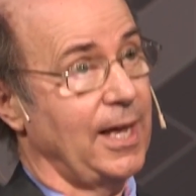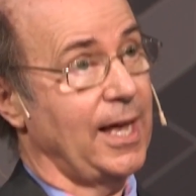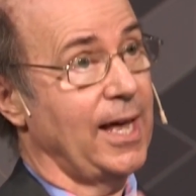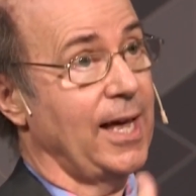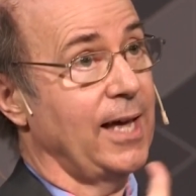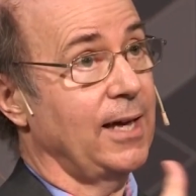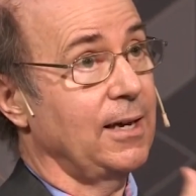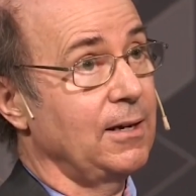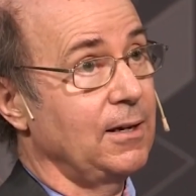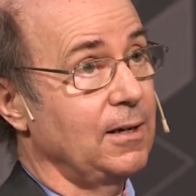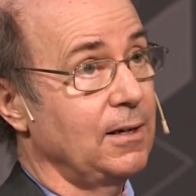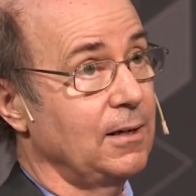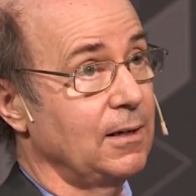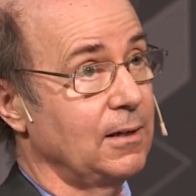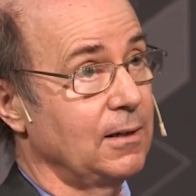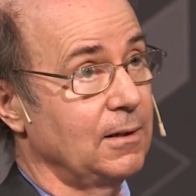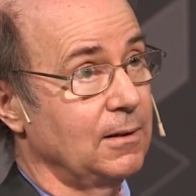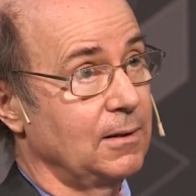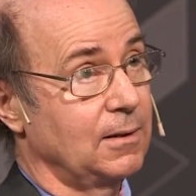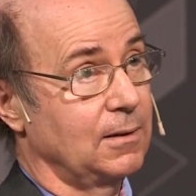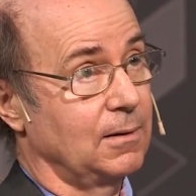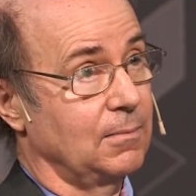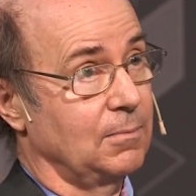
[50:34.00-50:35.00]
adding
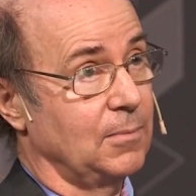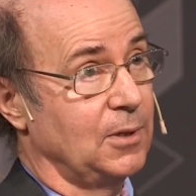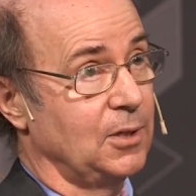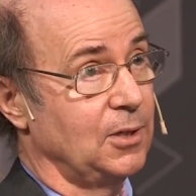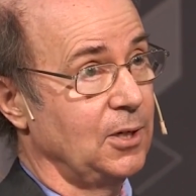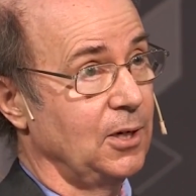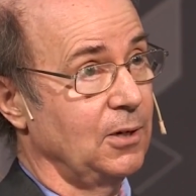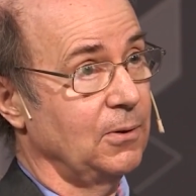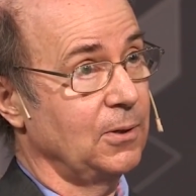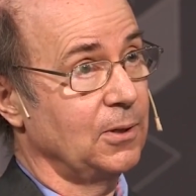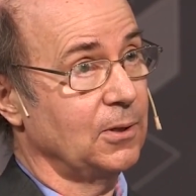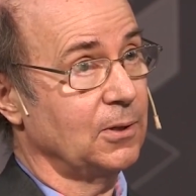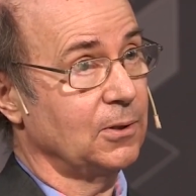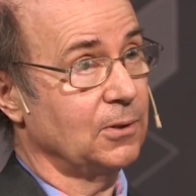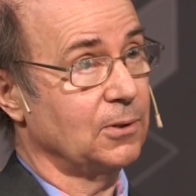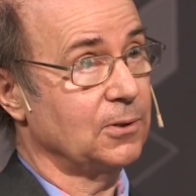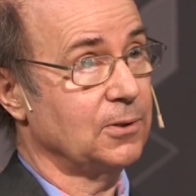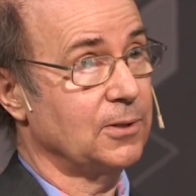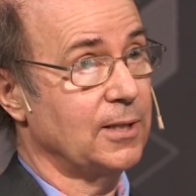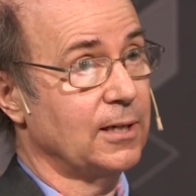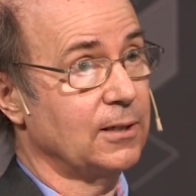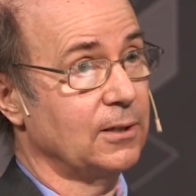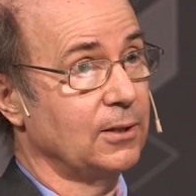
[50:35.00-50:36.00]

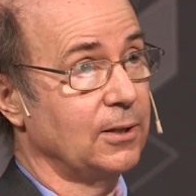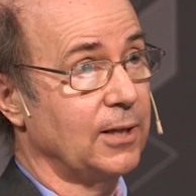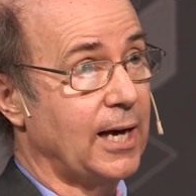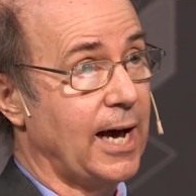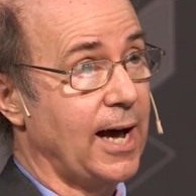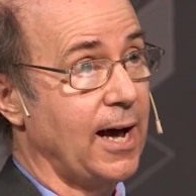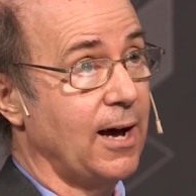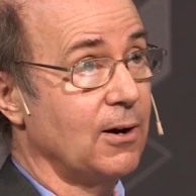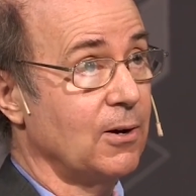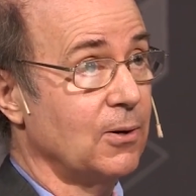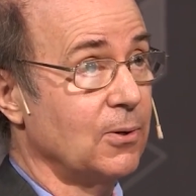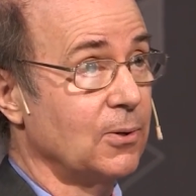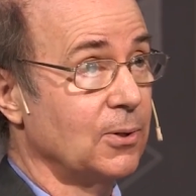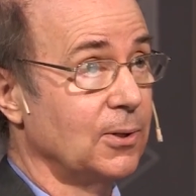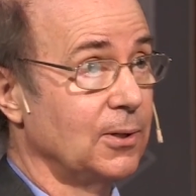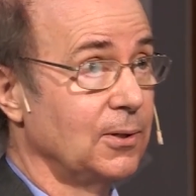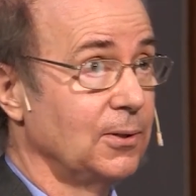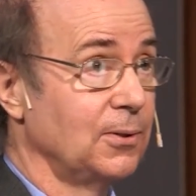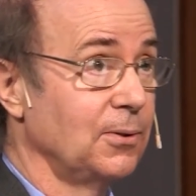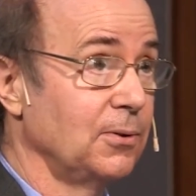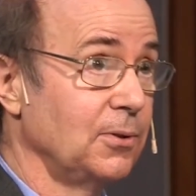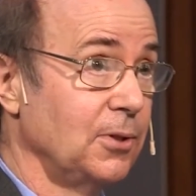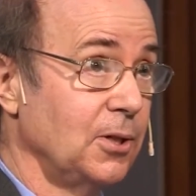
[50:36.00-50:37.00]
materials that allow
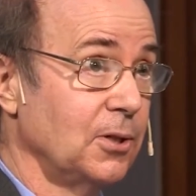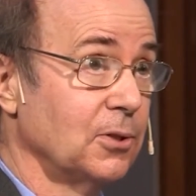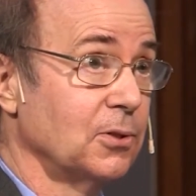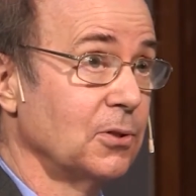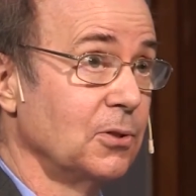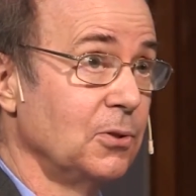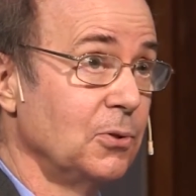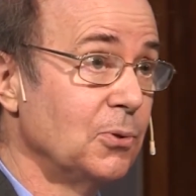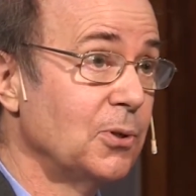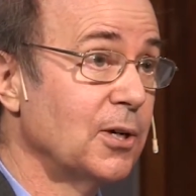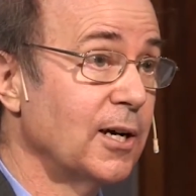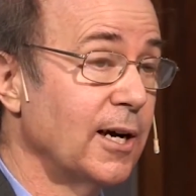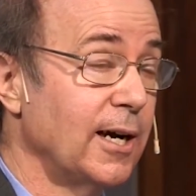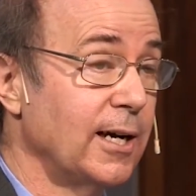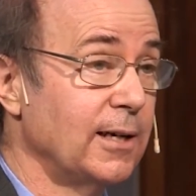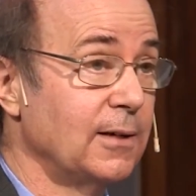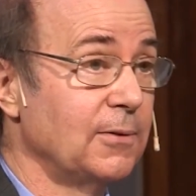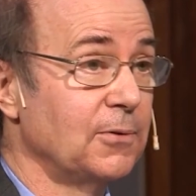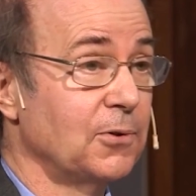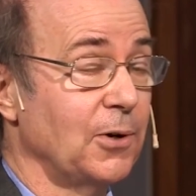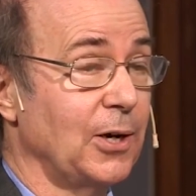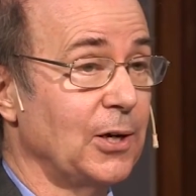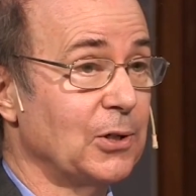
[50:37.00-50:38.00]
this new
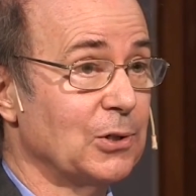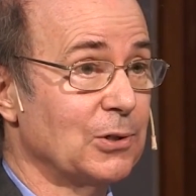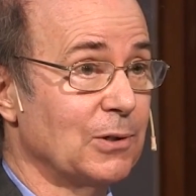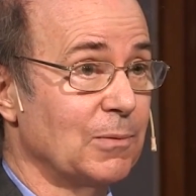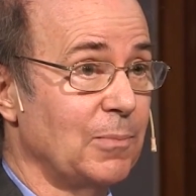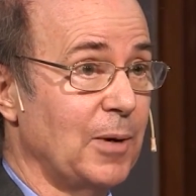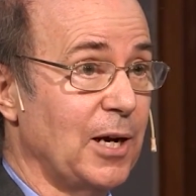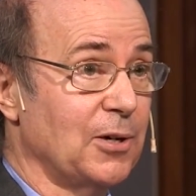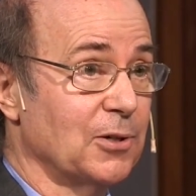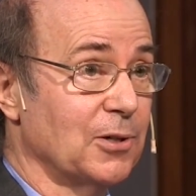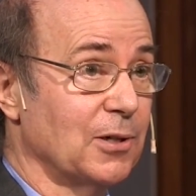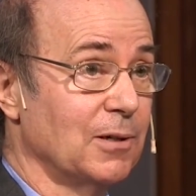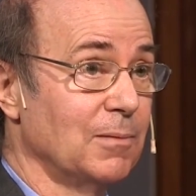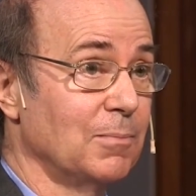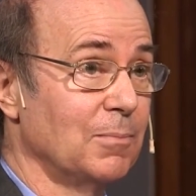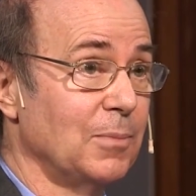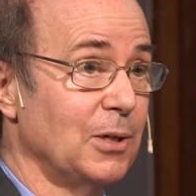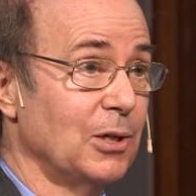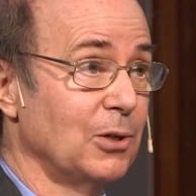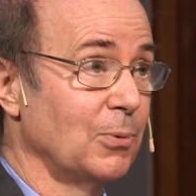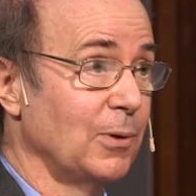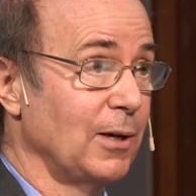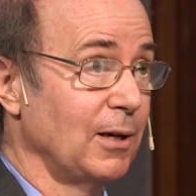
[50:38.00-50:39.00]
kind of transformation
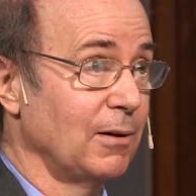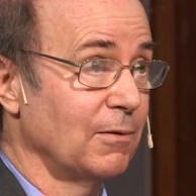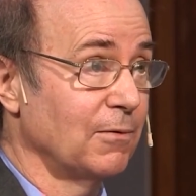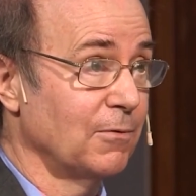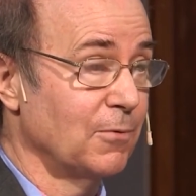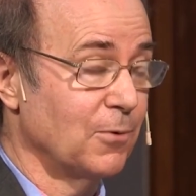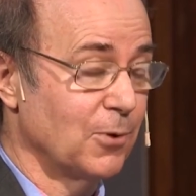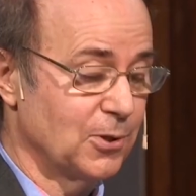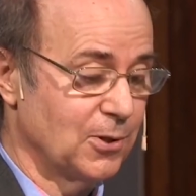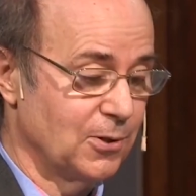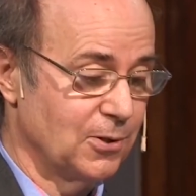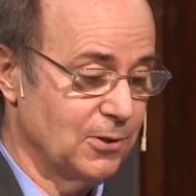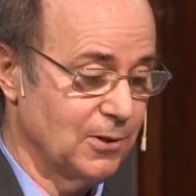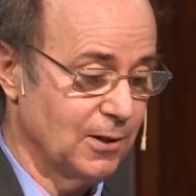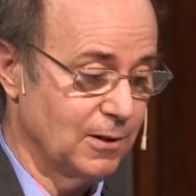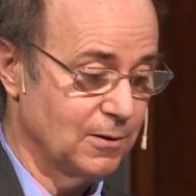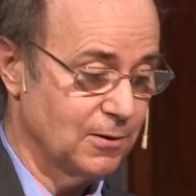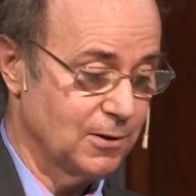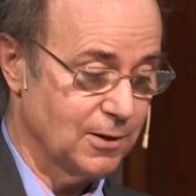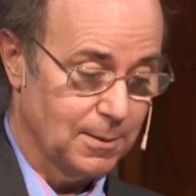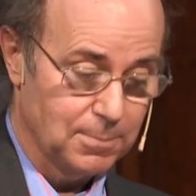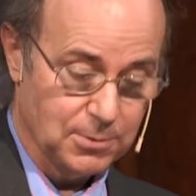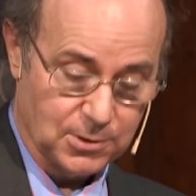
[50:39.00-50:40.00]
between forces
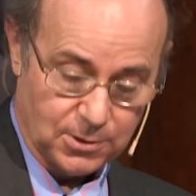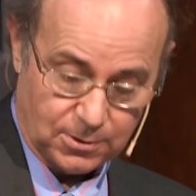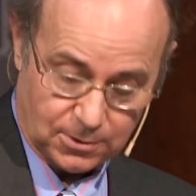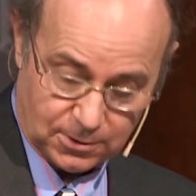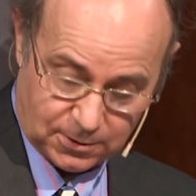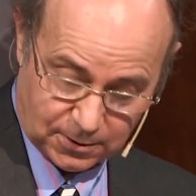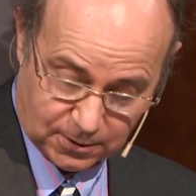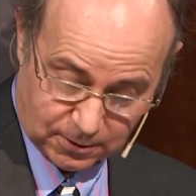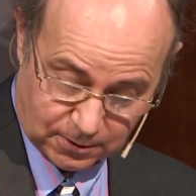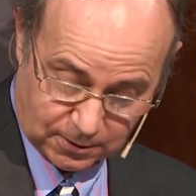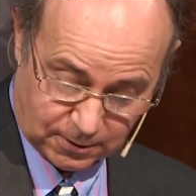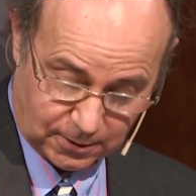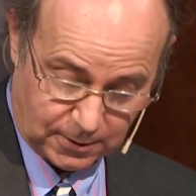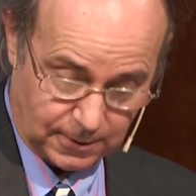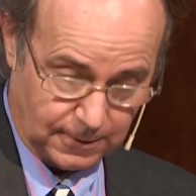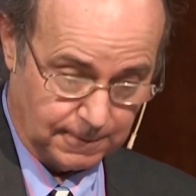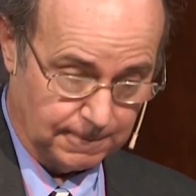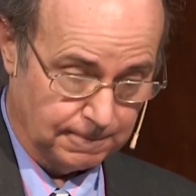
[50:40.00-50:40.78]
and substances,